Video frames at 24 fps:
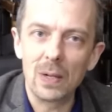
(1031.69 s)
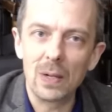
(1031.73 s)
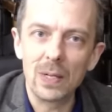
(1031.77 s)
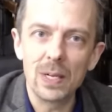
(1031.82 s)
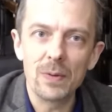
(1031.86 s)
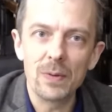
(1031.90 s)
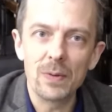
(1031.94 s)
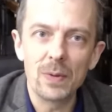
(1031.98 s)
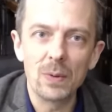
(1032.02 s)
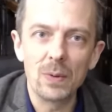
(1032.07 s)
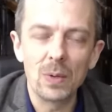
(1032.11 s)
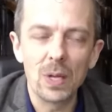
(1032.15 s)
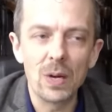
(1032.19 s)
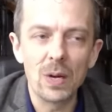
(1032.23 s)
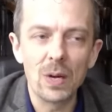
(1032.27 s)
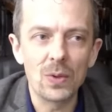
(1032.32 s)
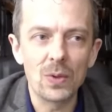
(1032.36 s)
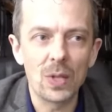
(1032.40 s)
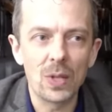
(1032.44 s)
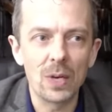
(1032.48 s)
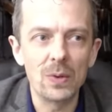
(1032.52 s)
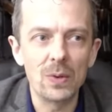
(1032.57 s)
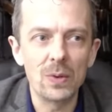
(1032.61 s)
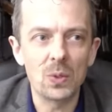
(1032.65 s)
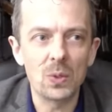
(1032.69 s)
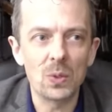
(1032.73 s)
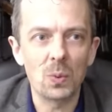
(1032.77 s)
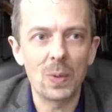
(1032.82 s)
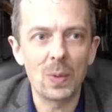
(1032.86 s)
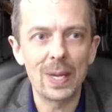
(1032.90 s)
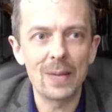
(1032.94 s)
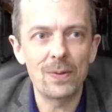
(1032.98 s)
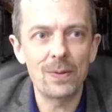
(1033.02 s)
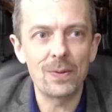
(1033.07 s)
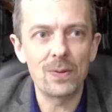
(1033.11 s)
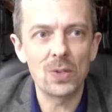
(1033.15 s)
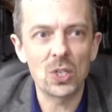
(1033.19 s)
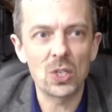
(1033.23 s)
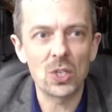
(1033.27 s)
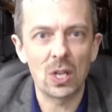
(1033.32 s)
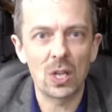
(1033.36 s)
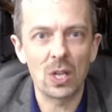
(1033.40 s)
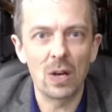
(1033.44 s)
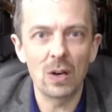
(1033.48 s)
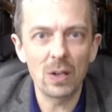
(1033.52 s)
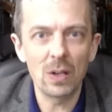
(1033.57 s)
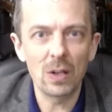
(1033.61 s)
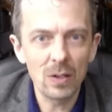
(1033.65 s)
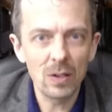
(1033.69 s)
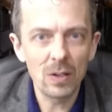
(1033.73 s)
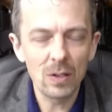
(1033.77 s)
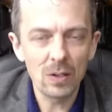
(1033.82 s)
And if you load those with slug,